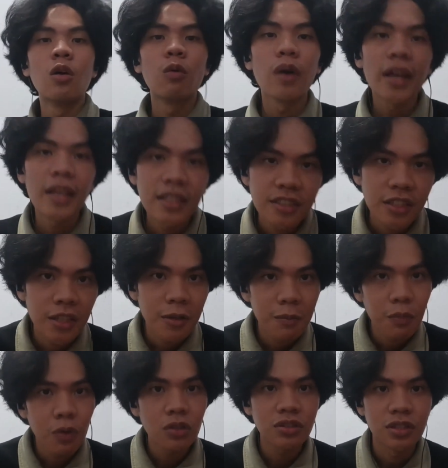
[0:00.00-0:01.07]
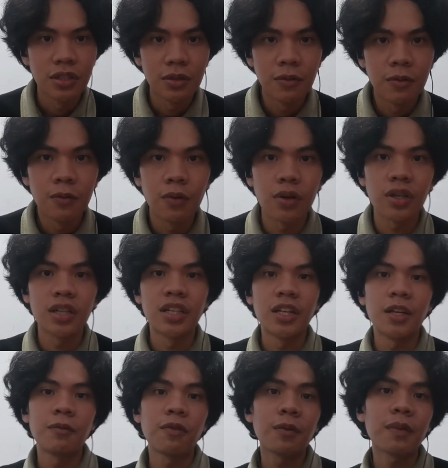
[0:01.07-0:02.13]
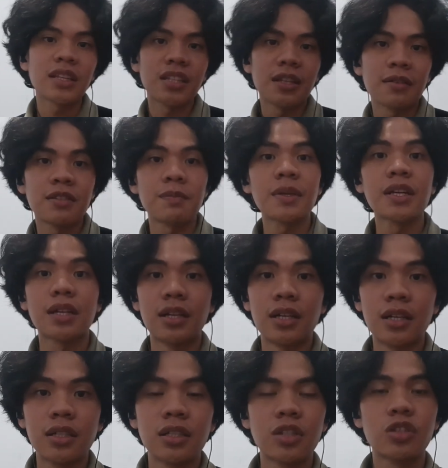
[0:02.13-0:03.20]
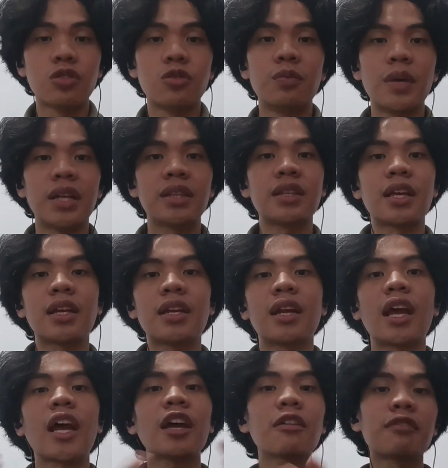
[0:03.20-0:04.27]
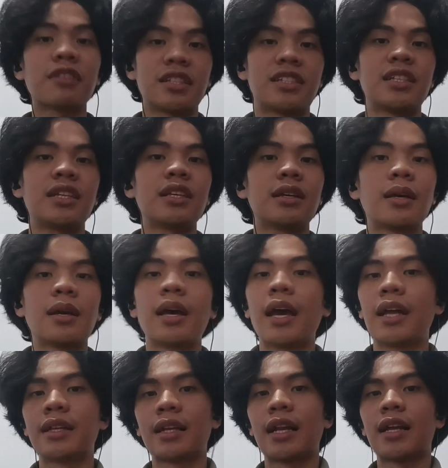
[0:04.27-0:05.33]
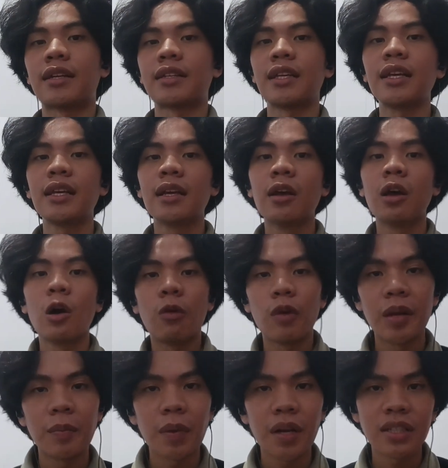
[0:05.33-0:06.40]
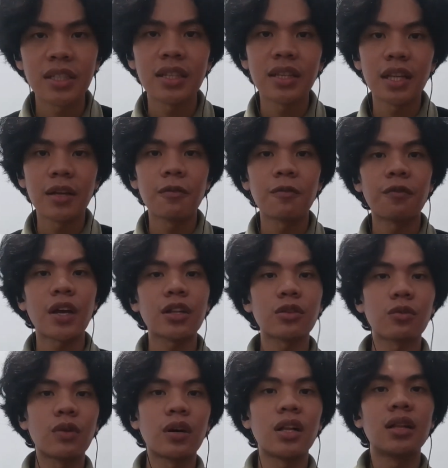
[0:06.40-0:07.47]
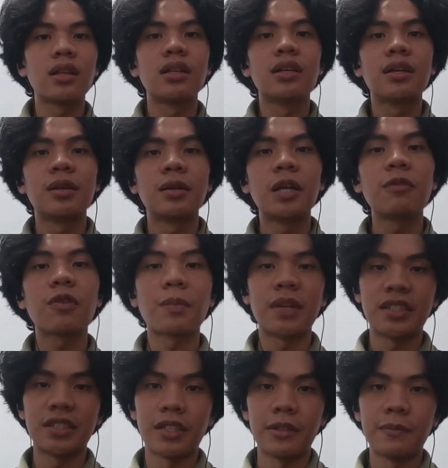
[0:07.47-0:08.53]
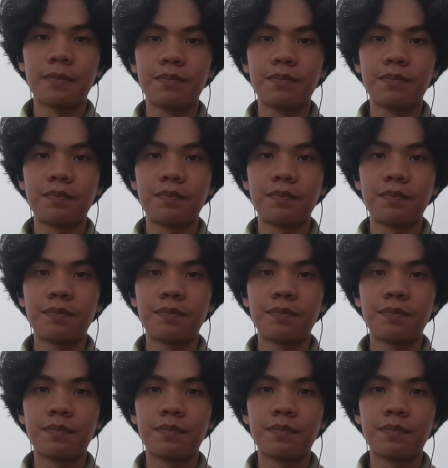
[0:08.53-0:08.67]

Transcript: Why is it important for an informative speaker to maintain accuracy and clarity when presenting factual information?